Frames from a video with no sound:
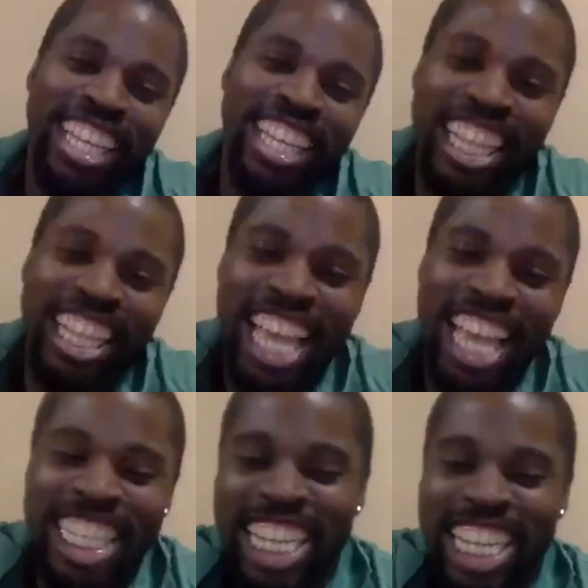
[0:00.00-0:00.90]

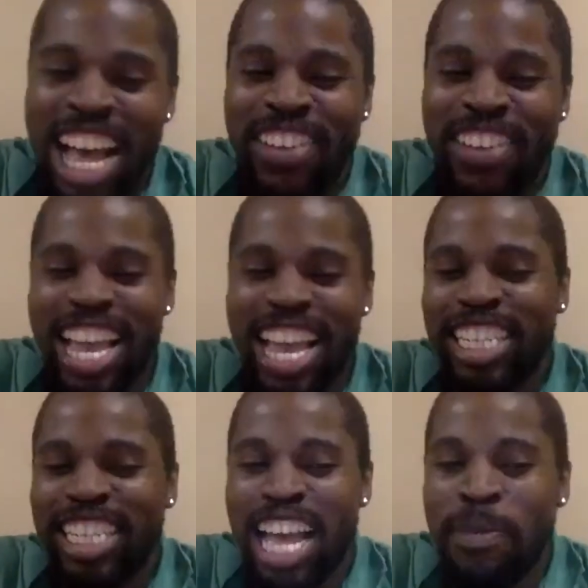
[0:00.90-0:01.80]
ladies and
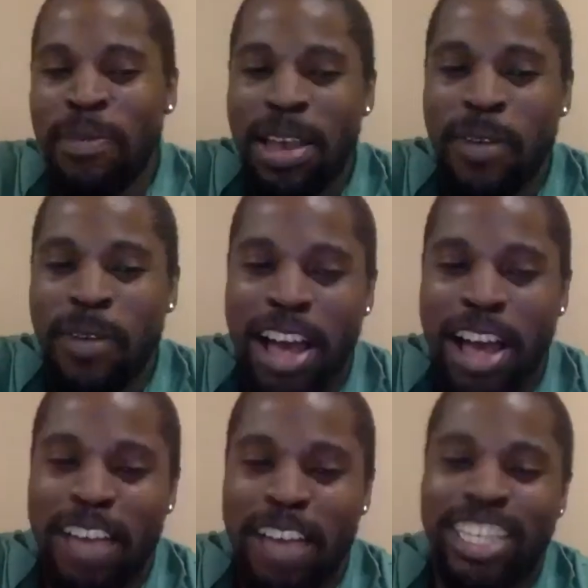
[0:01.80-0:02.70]
gentlemen,
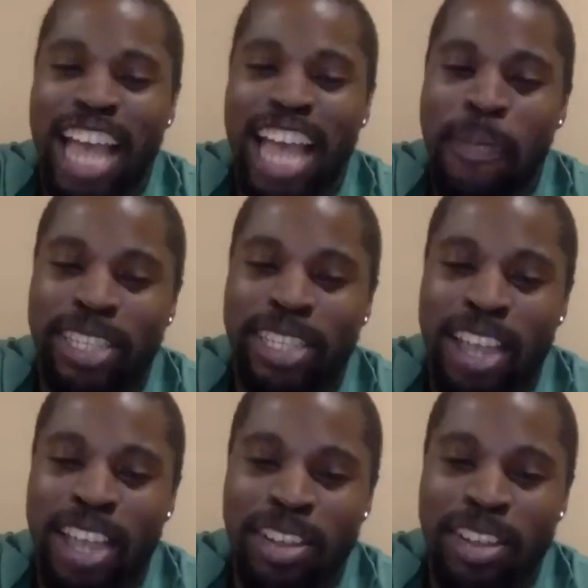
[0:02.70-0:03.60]
welcome to
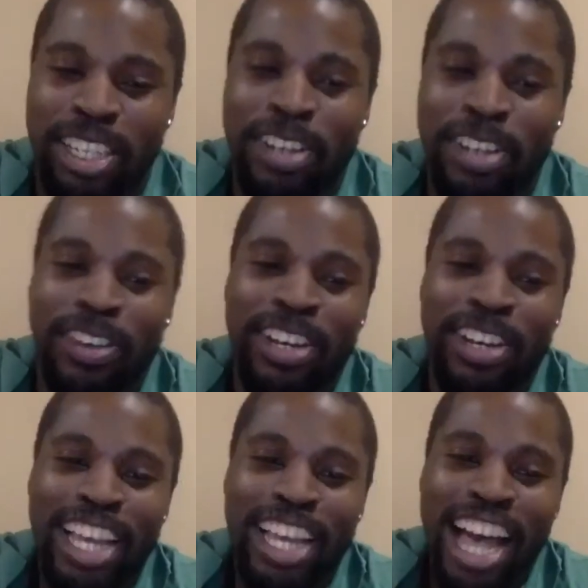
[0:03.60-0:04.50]
episode 2.
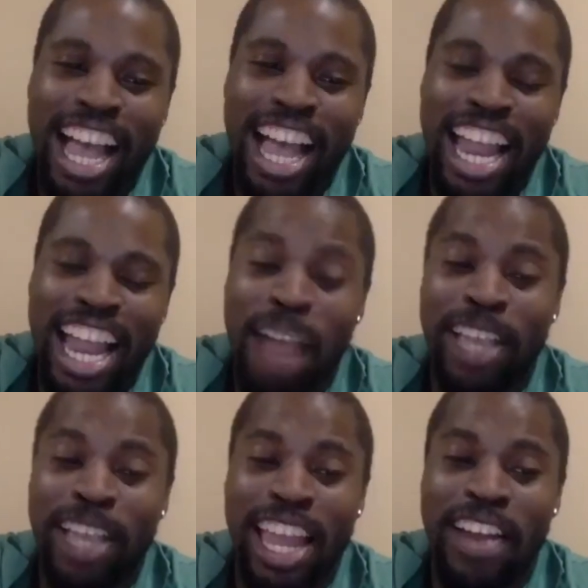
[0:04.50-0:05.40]
And I'm going
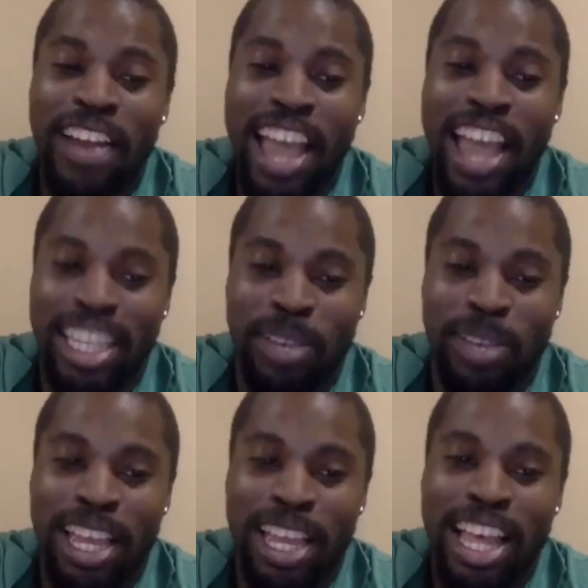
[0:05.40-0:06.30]
to get it right this
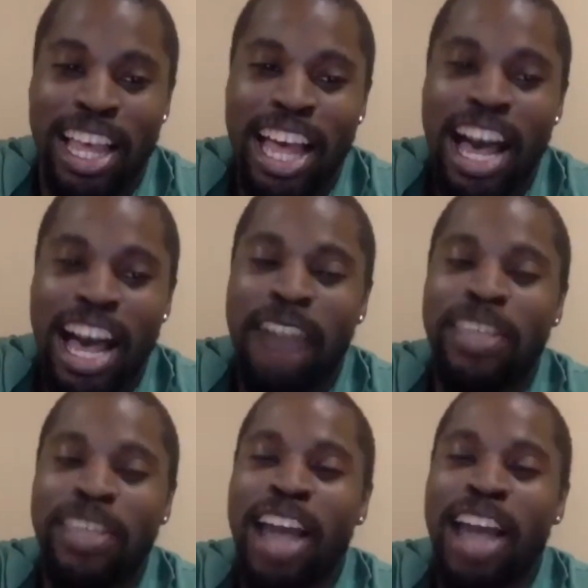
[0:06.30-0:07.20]
week. Of
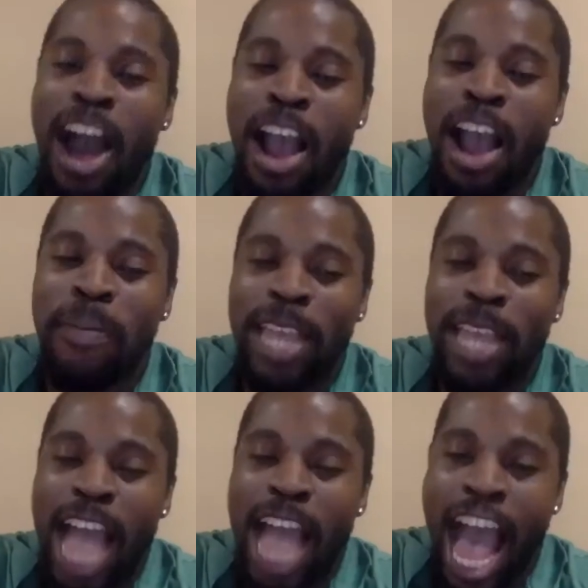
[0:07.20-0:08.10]
the
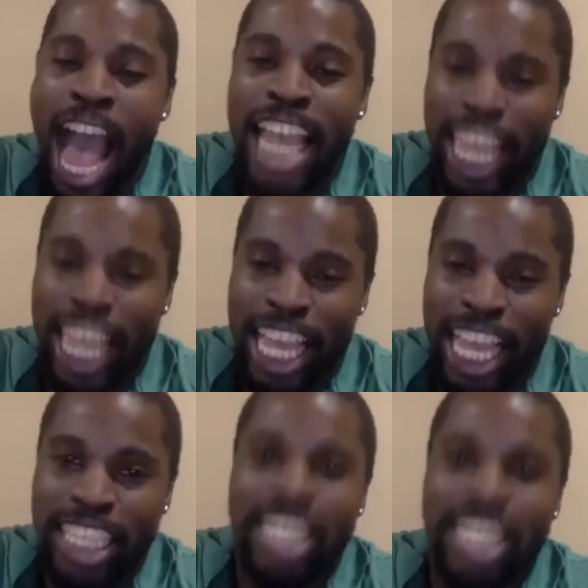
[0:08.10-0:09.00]
RBI
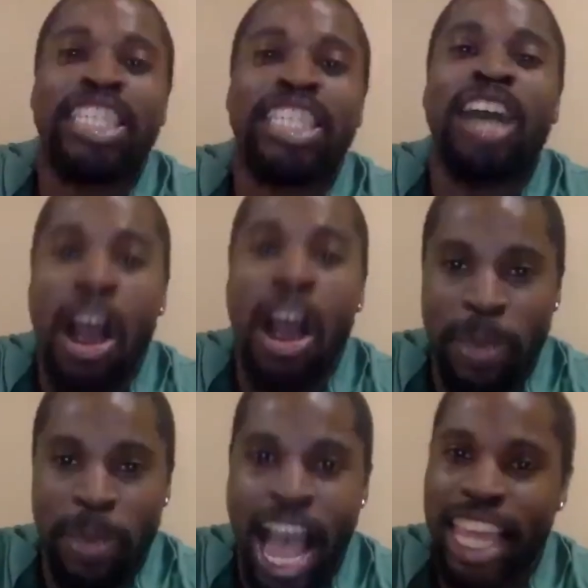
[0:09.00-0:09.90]
Kings. It's
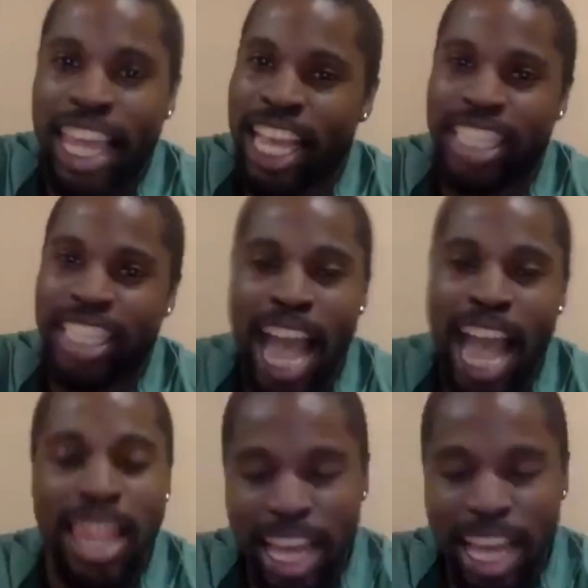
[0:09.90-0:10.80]
RBI Kings, not
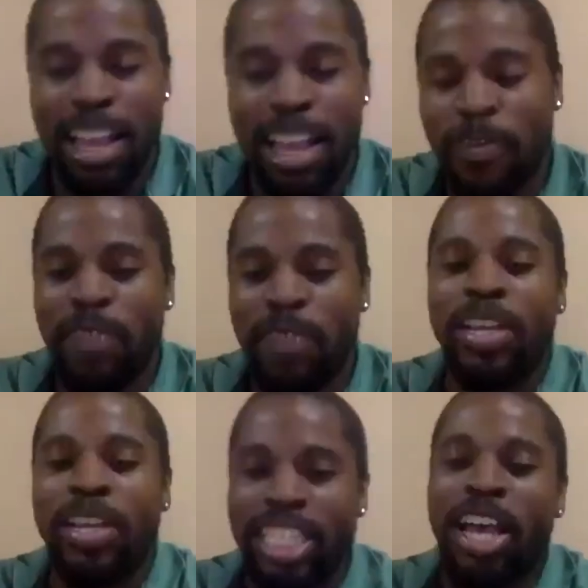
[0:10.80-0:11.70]
the in front of it,
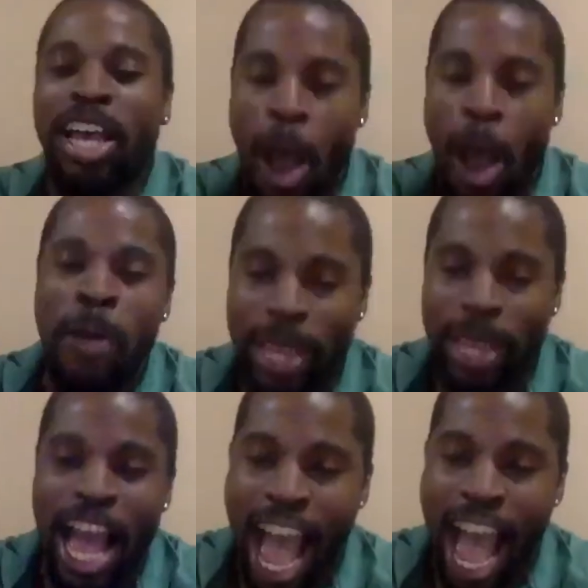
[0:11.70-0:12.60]
just
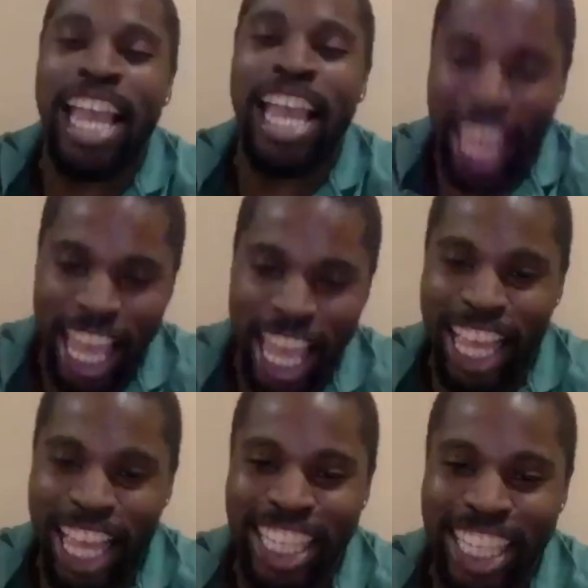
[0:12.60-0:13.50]
RBI
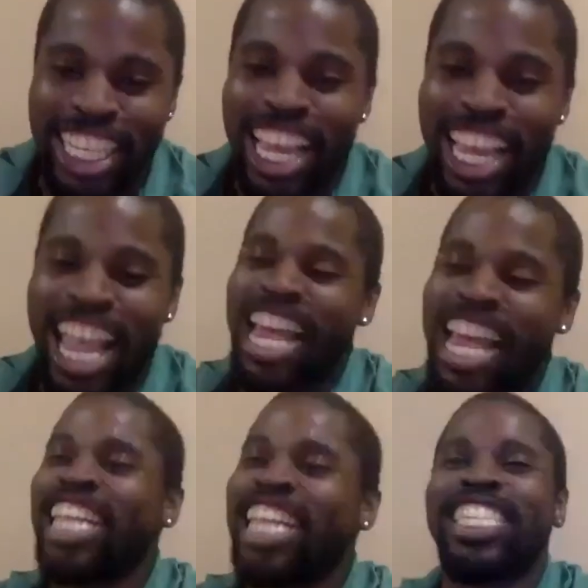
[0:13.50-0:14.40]
Kings. And
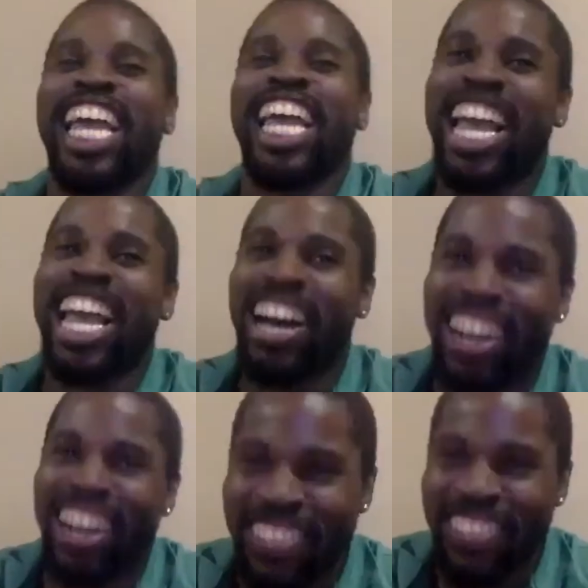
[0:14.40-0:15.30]
I didn't say
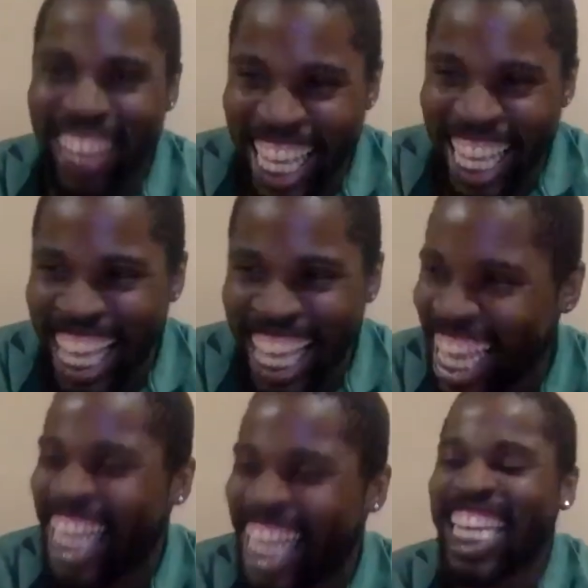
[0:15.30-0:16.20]
RB King